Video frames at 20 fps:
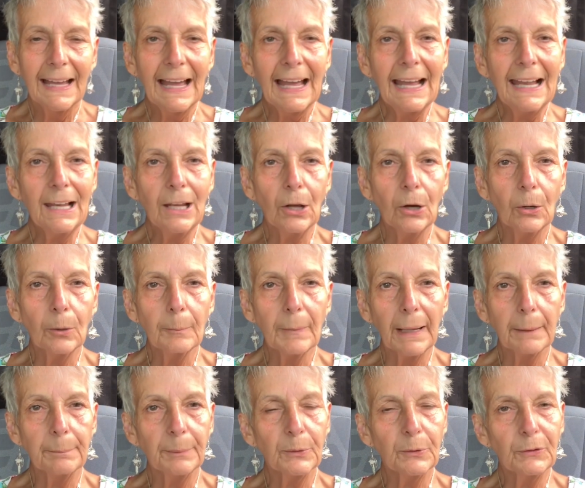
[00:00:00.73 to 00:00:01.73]
Hello,
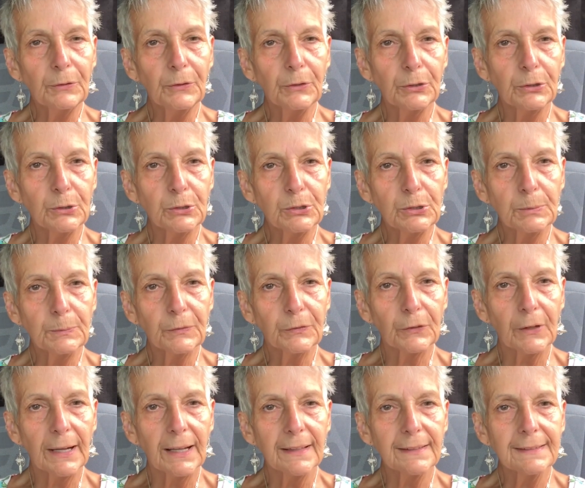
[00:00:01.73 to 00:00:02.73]
my beautiful YouTube
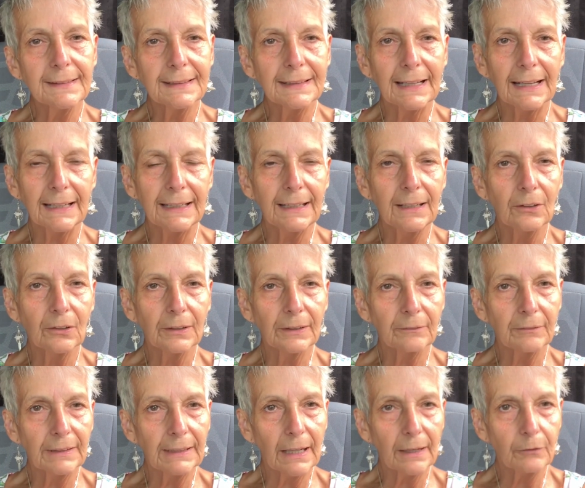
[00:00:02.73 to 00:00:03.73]
friends. Letty here,
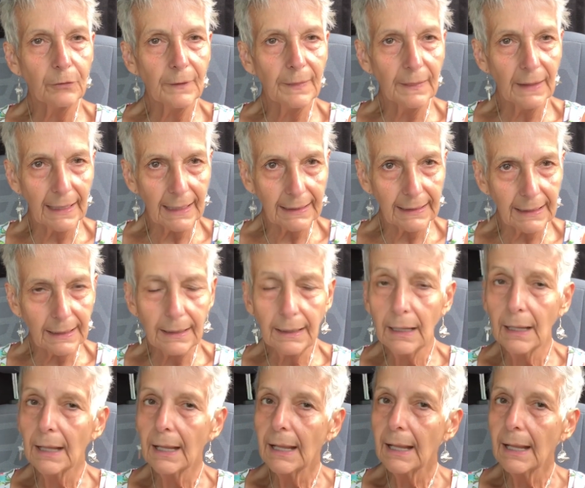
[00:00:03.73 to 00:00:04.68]
Living Life with Letty.